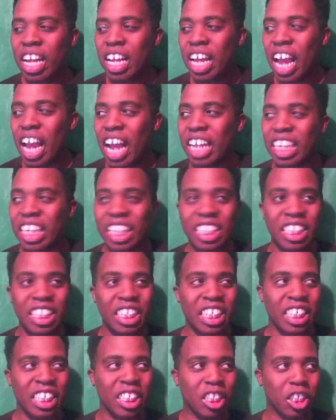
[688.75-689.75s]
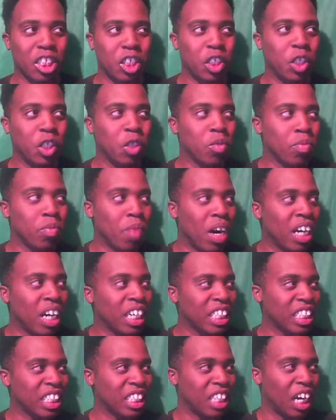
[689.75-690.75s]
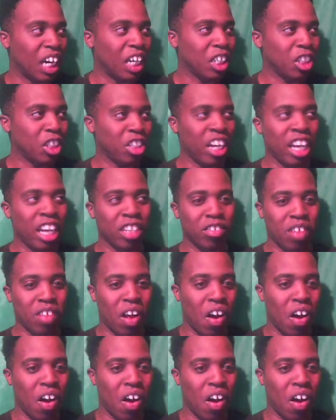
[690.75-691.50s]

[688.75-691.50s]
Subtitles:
it's just like this humongous contrast